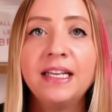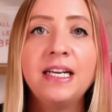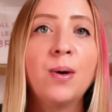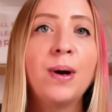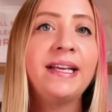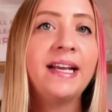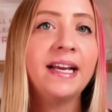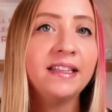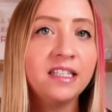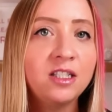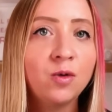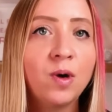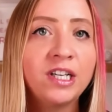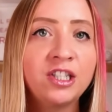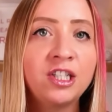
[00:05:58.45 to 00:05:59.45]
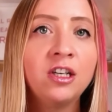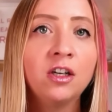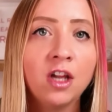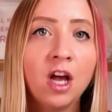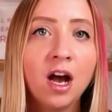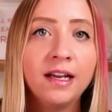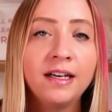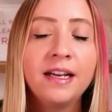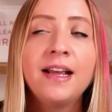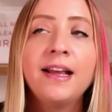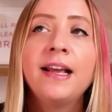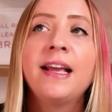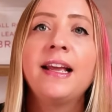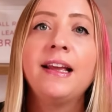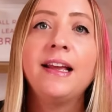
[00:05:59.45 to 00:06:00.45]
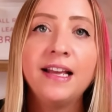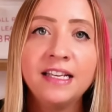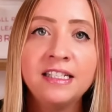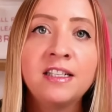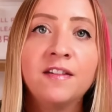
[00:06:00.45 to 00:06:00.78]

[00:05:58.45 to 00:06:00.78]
Now, I get this question a lot. Is